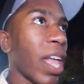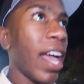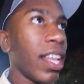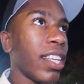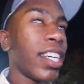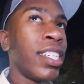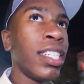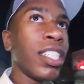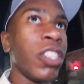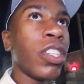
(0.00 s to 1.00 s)
And the
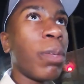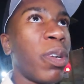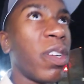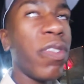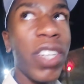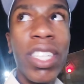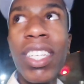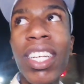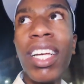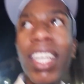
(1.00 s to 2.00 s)
conditions are perfect.
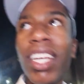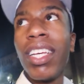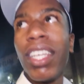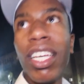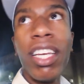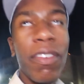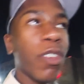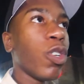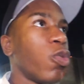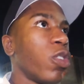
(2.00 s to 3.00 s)
It
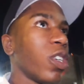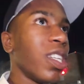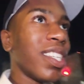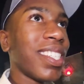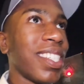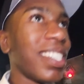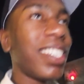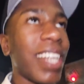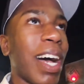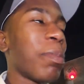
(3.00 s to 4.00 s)
feels real.
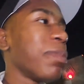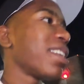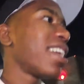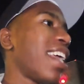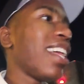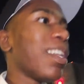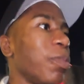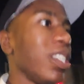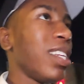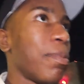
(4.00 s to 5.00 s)
Stop. Caleb,
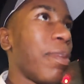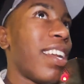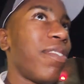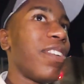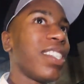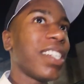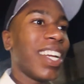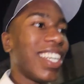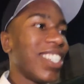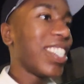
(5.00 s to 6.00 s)
we need to manifest good
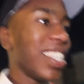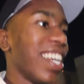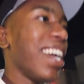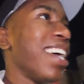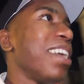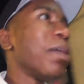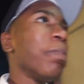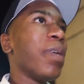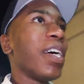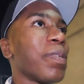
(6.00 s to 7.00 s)
energy.
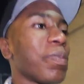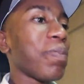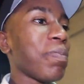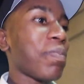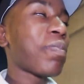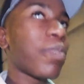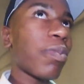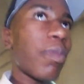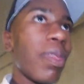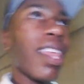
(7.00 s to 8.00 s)
But
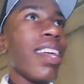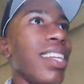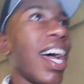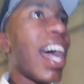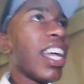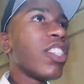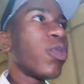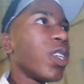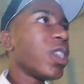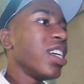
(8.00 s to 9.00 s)
nah, it's
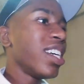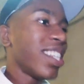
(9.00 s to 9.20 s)
real.